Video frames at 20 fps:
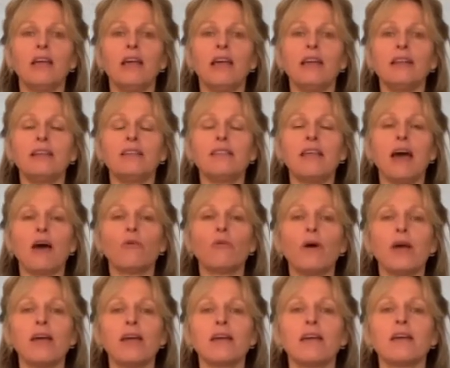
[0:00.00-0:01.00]
And in that
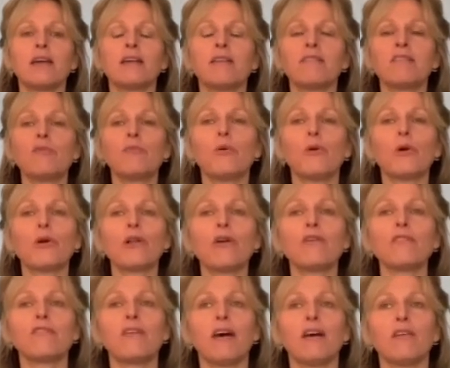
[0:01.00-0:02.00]
way, support
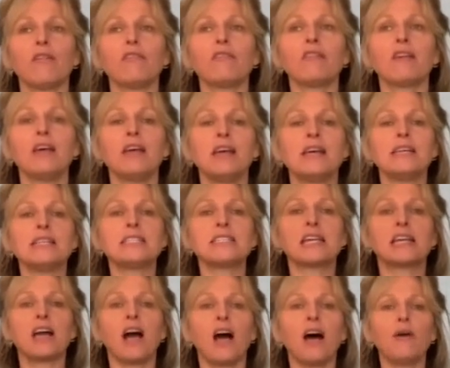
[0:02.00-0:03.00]
ourselves
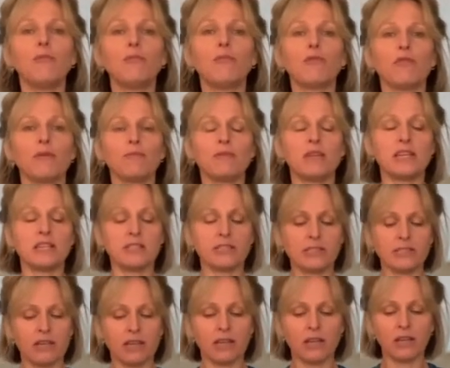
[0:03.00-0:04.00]
to come from
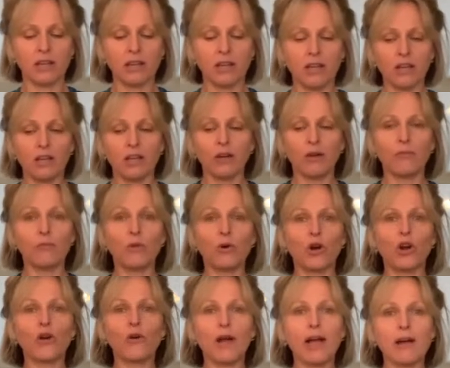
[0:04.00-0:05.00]
this
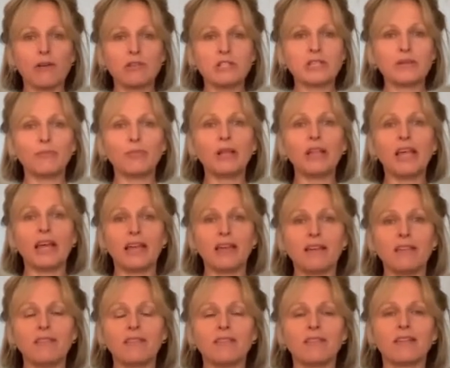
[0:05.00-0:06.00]
more grounded
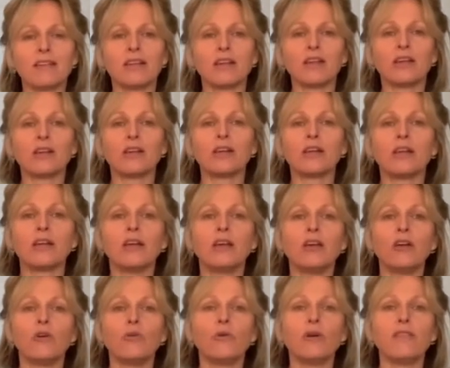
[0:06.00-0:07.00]
place
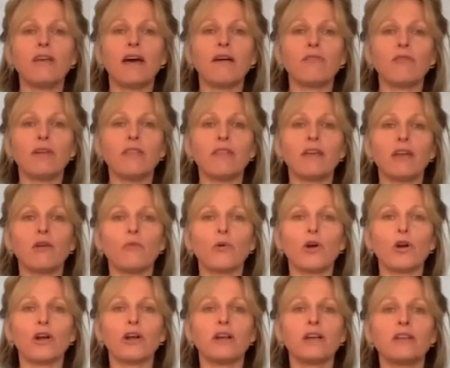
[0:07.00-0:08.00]
with everything
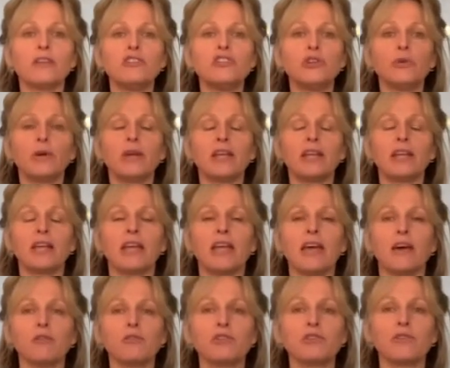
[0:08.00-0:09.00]
we're doing and
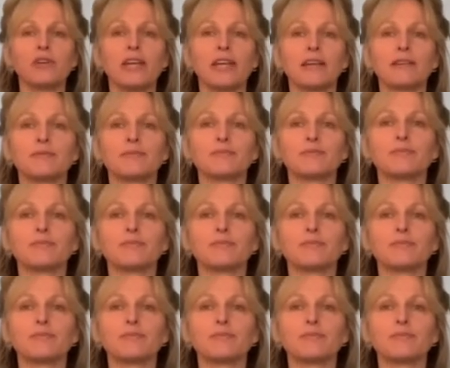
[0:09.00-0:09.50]
encountering.